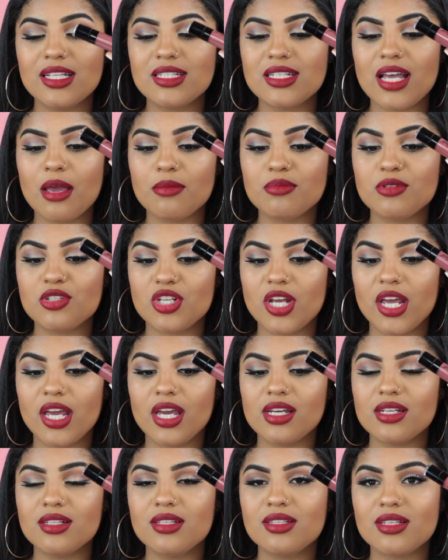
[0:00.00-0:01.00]
type
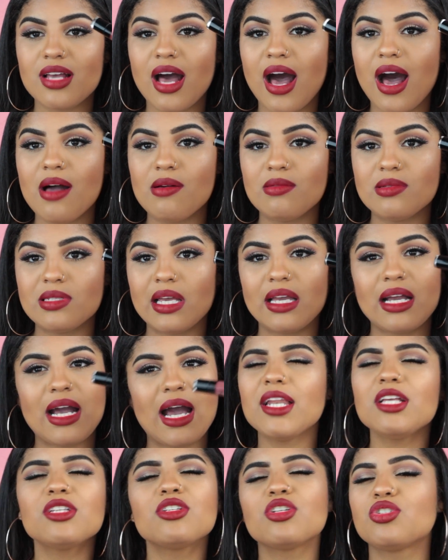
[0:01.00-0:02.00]
shades, I was like,
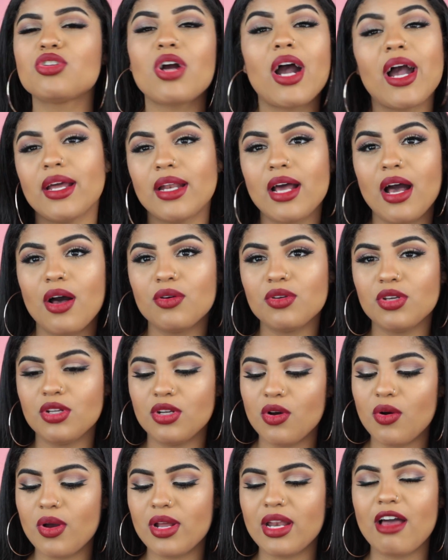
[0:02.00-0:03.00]
I need to try it out, you
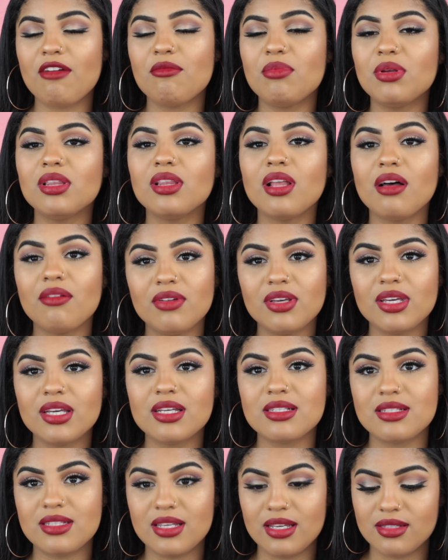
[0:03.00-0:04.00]
know, and I've been loving
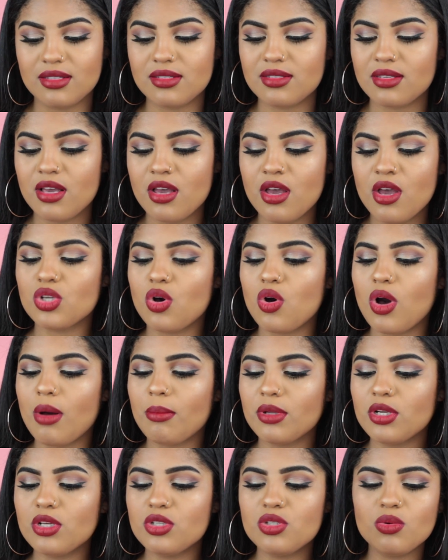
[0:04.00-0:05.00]
it since. So
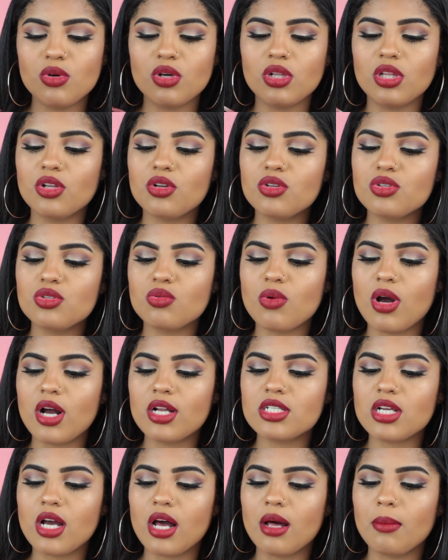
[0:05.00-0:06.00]
I'm gonna do a little
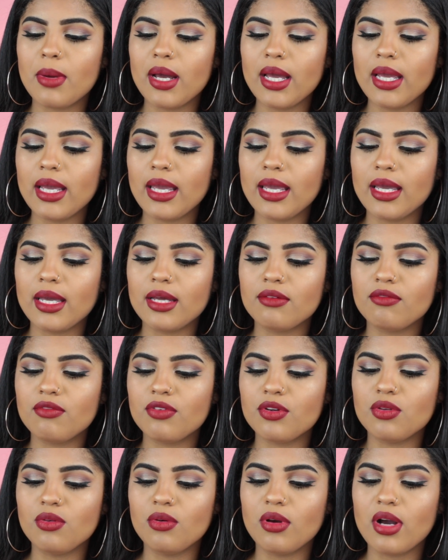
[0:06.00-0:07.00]
swatch on my hand
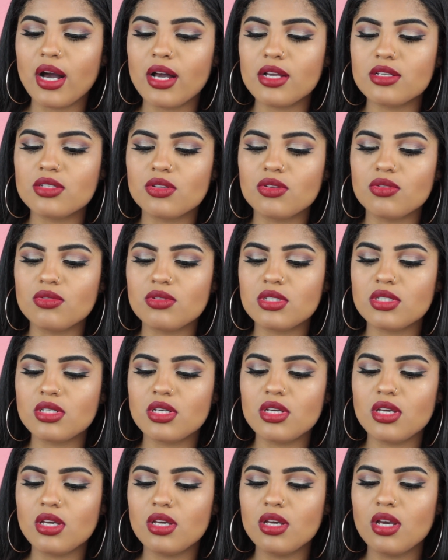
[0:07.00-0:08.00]
for you guys so you
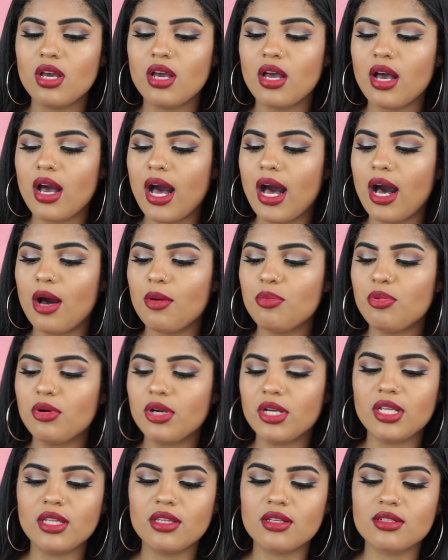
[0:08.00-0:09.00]
see how
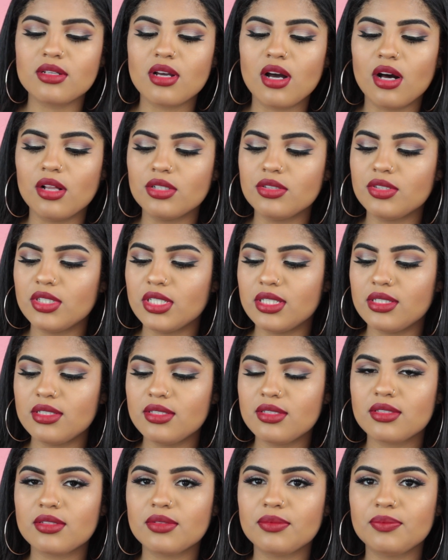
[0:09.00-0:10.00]
pretty this color
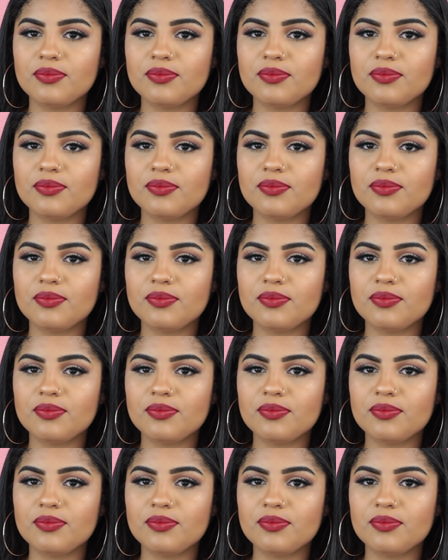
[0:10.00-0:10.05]
is.